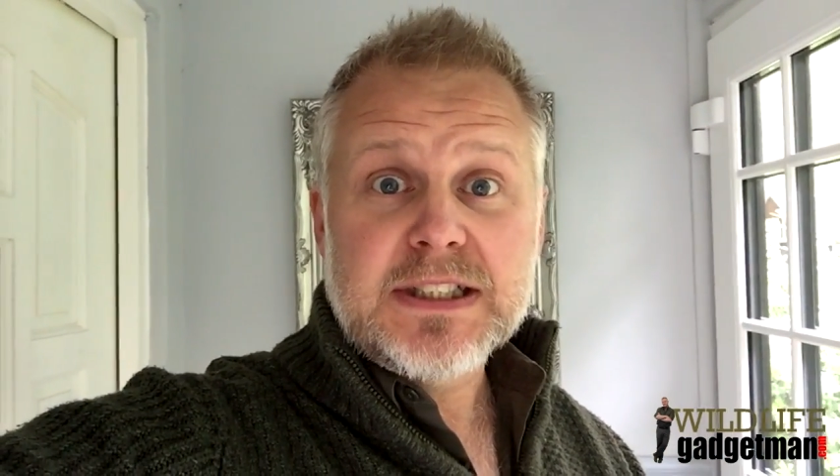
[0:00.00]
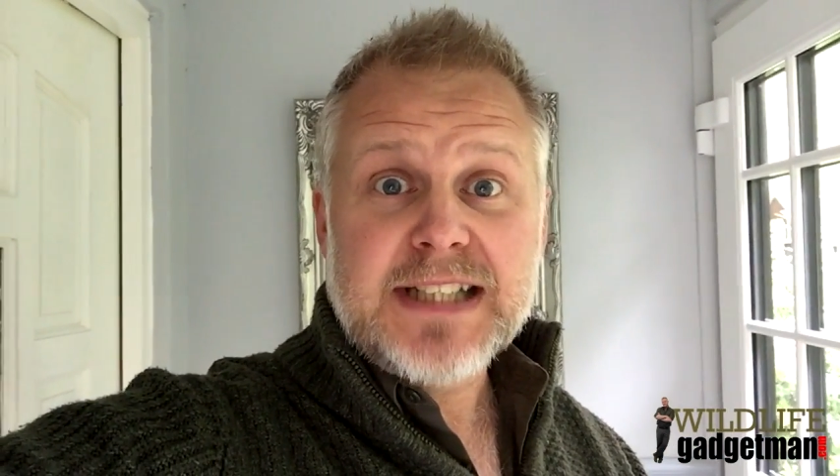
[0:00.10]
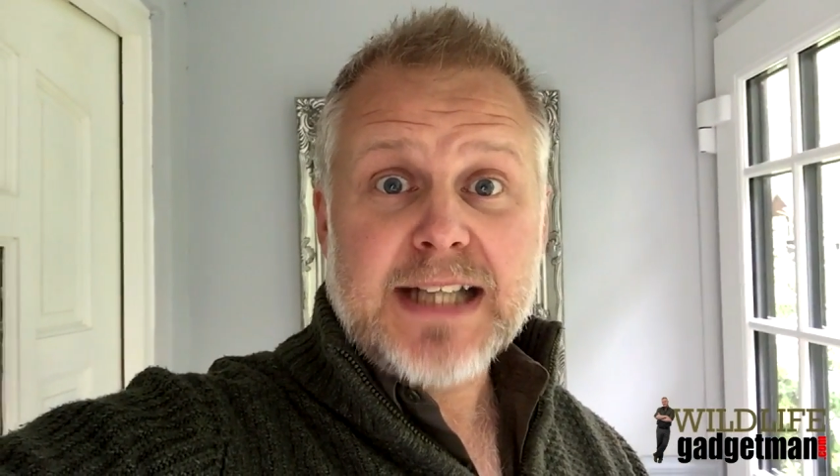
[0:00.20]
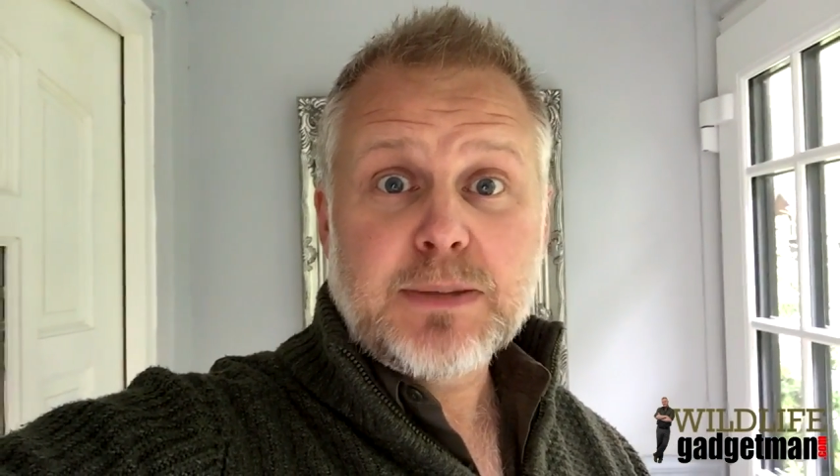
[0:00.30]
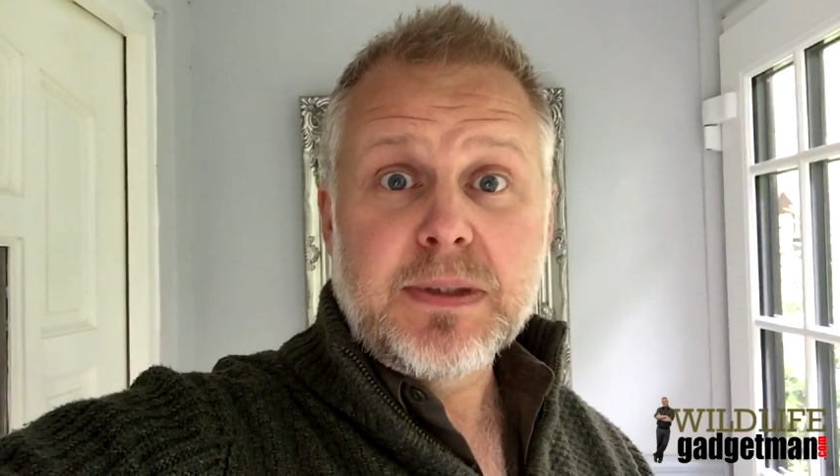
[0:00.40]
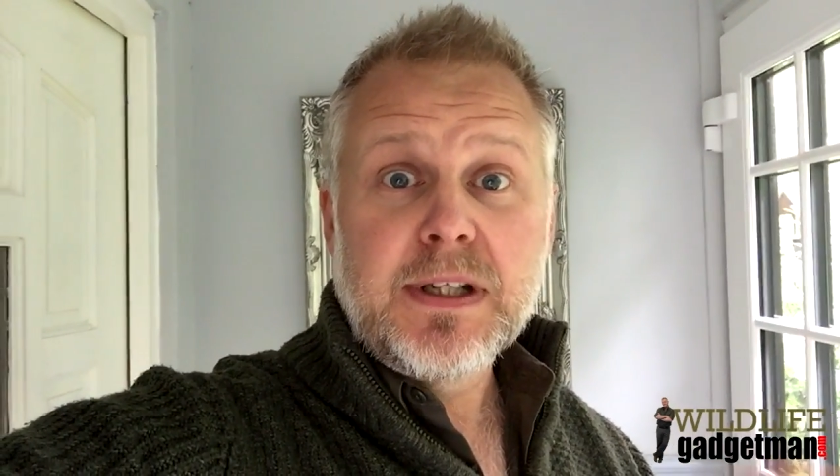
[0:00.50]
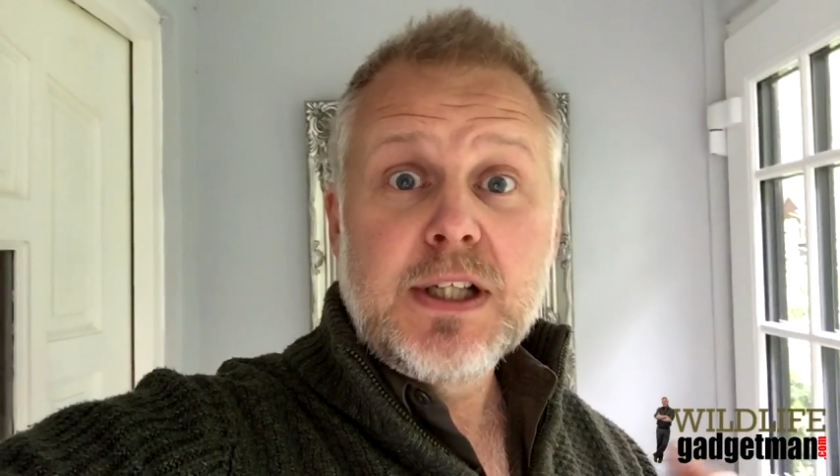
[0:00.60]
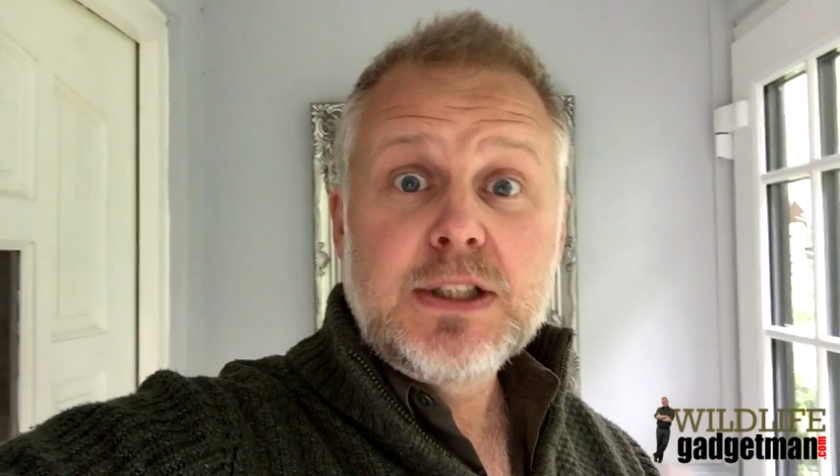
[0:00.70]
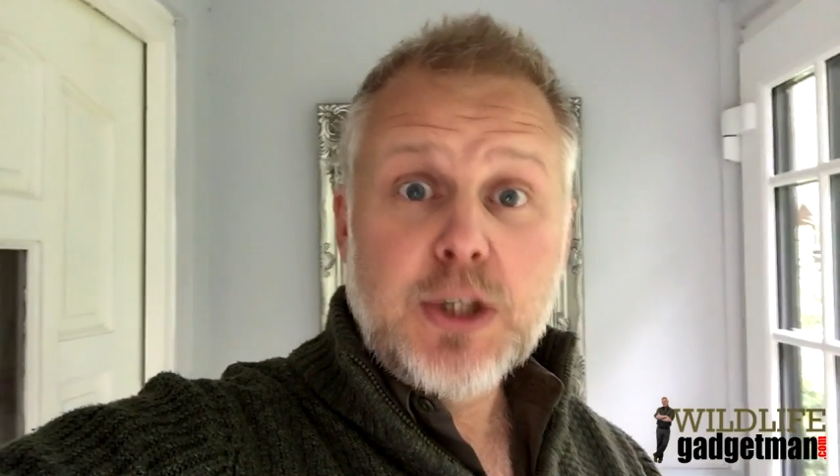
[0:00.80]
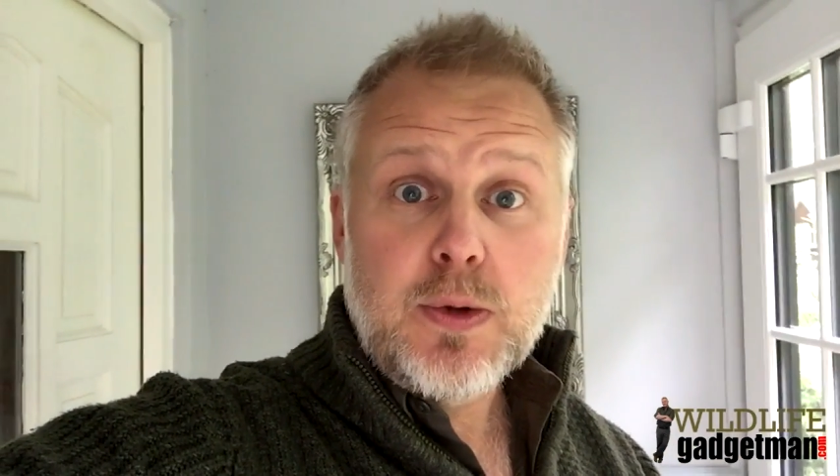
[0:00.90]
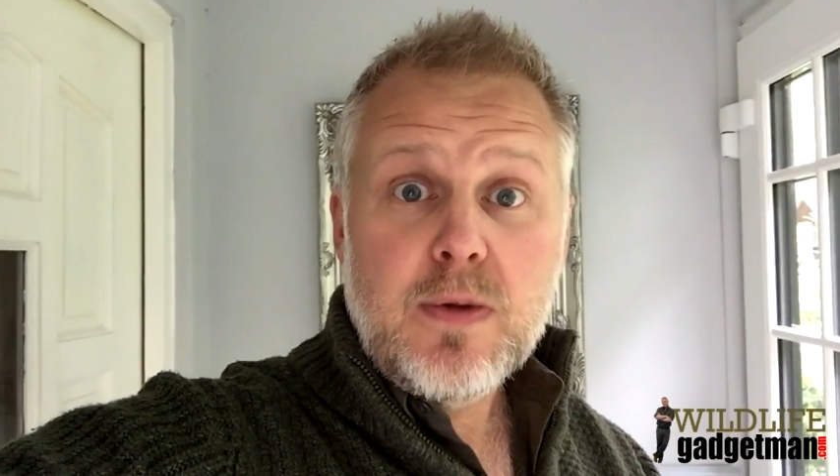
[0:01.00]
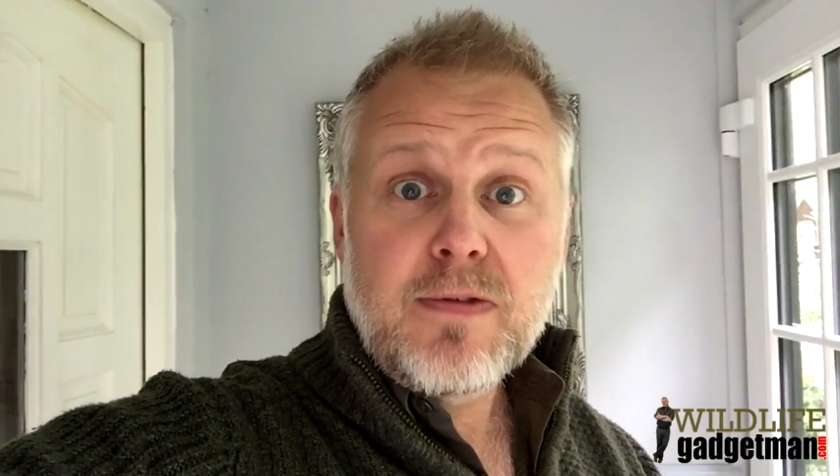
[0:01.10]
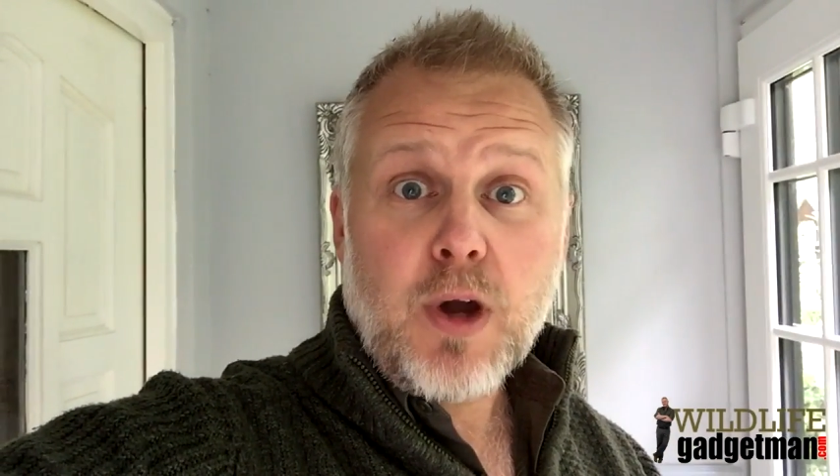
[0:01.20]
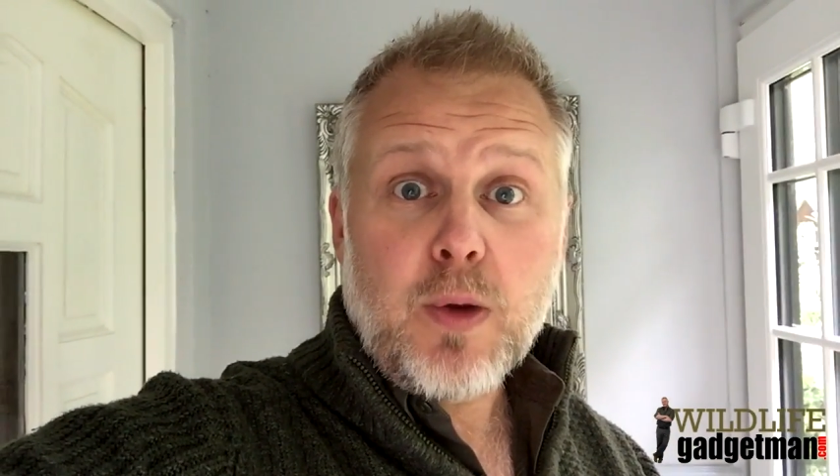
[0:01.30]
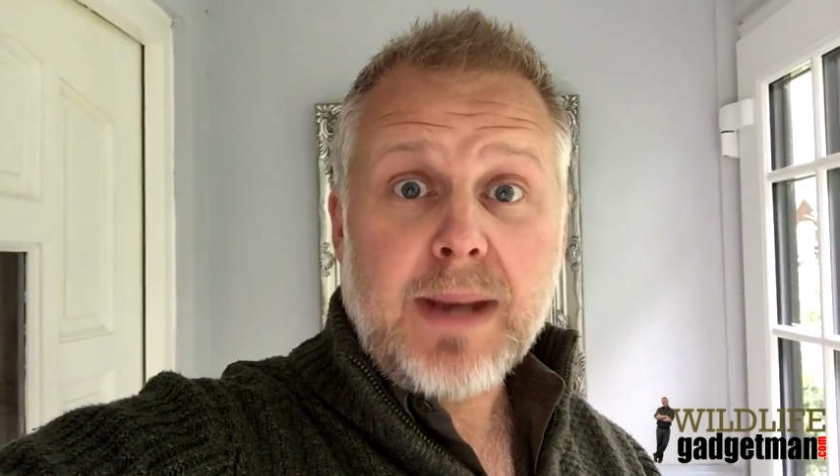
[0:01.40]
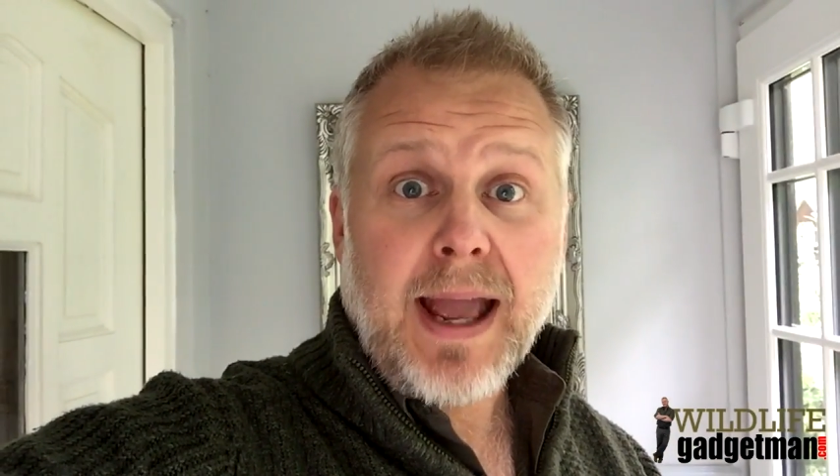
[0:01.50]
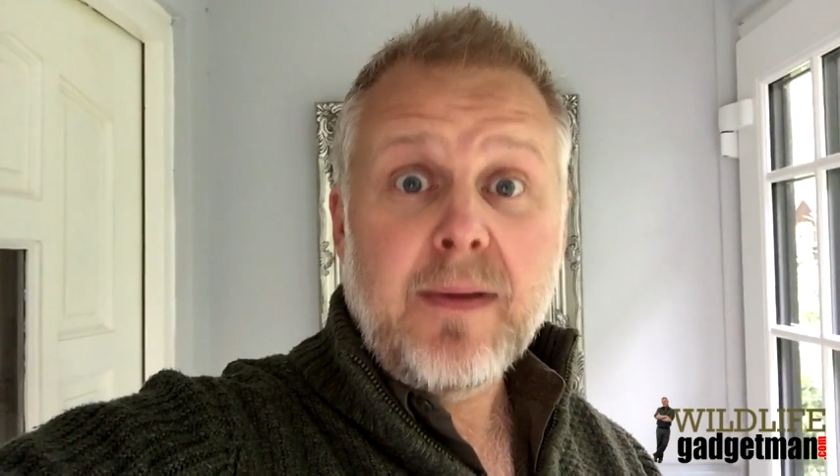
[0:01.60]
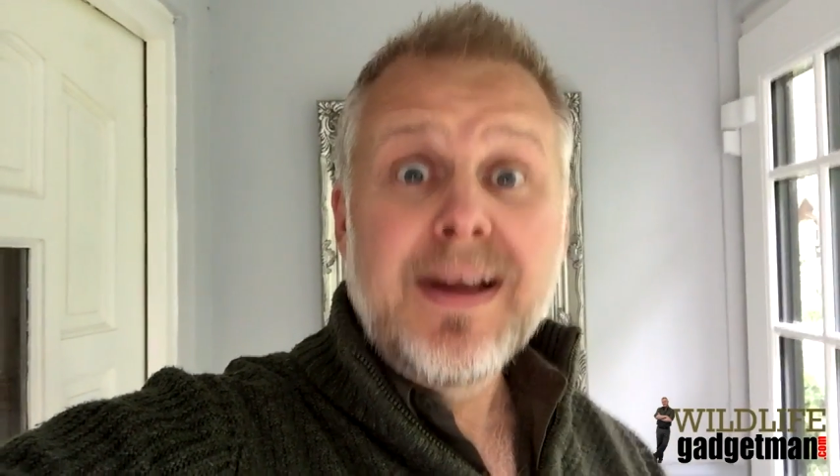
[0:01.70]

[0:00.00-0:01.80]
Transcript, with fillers: attachment to the phone now